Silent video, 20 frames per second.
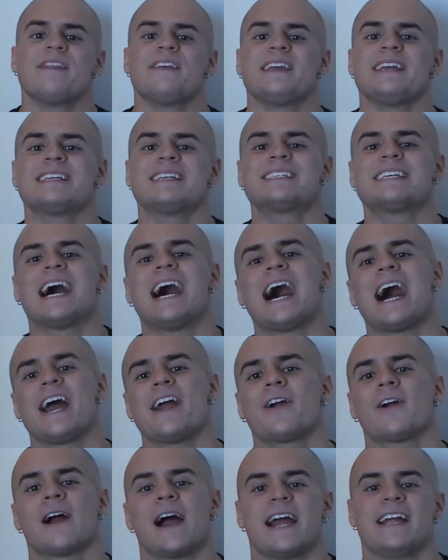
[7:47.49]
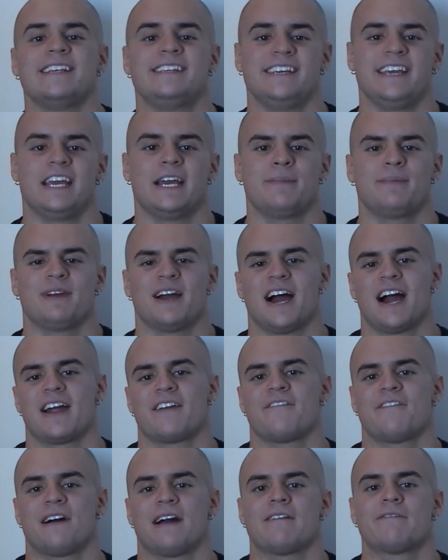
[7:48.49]
The entire idea
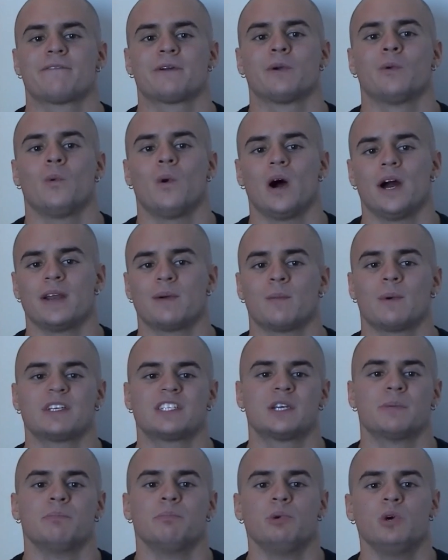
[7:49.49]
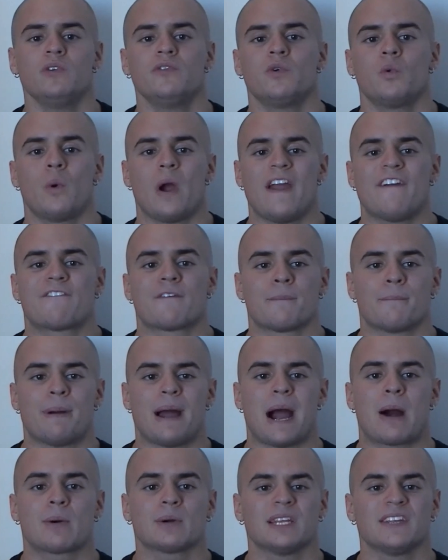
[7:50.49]
behind 531 was to move away
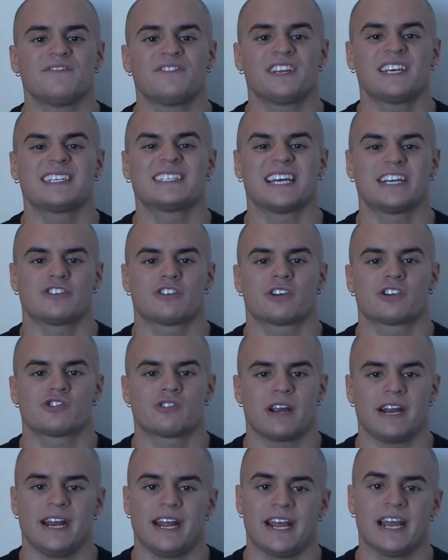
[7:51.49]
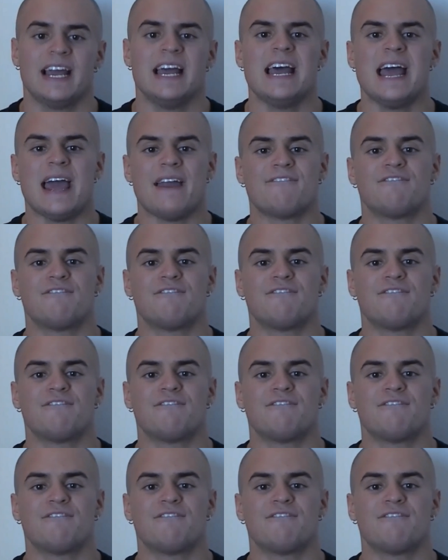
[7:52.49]
from powerlifting-centric training